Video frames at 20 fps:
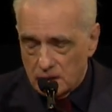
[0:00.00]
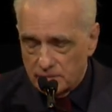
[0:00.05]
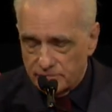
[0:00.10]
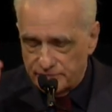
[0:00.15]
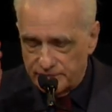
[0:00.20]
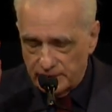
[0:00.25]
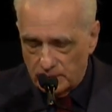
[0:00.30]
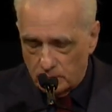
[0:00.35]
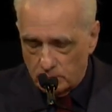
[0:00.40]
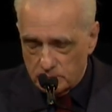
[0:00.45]

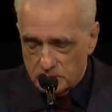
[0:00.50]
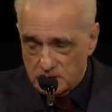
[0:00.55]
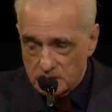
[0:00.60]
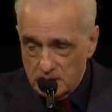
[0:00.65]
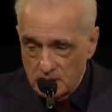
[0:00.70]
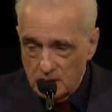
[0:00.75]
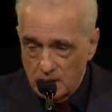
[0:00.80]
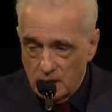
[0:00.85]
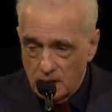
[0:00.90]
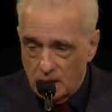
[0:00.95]
films
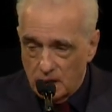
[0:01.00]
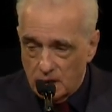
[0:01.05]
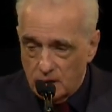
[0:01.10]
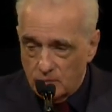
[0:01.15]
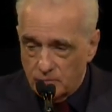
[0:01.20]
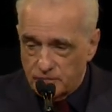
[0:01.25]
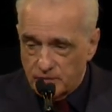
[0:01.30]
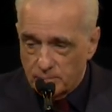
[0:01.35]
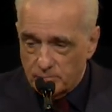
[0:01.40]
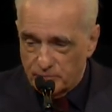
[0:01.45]

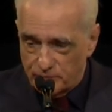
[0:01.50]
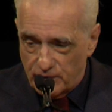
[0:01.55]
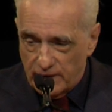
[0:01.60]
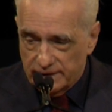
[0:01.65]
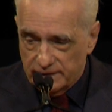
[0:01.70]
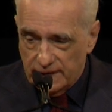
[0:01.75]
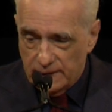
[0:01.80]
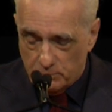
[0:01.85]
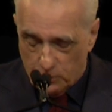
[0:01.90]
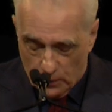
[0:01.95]
from
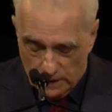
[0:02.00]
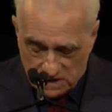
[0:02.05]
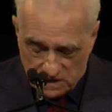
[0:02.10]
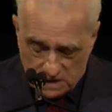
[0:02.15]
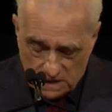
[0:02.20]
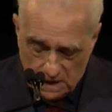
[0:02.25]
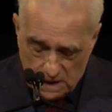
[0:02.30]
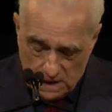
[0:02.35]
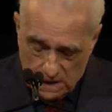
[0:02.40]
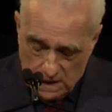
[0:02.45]
Fran
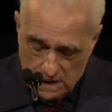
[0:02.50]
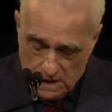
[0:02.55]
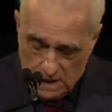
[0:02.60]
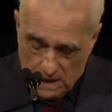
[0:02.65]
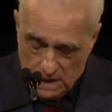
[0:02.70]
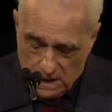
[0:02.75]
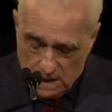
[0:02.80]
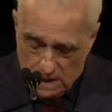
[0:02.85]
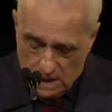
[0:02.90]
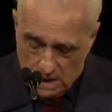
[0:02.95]
Leibowitz.
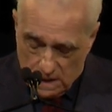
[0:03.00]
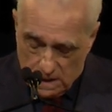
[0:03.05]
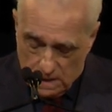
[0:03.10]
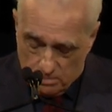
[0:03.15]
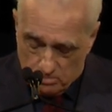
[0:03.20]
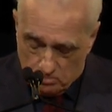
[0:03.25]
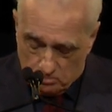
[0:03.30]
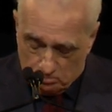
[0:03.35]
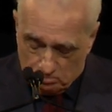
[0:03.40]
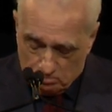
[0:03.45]

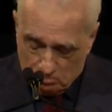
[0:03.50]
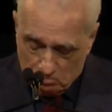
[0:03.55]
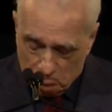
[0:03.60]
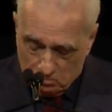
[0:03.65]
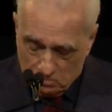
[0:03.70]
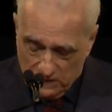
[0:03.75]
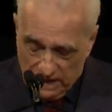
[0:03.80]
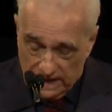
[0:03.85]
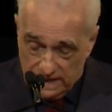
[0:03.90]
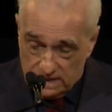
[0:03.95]

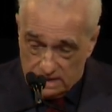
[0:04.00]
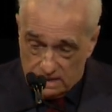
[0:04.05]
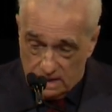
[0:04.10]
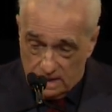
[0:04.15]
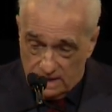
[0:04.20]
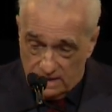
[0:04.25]
And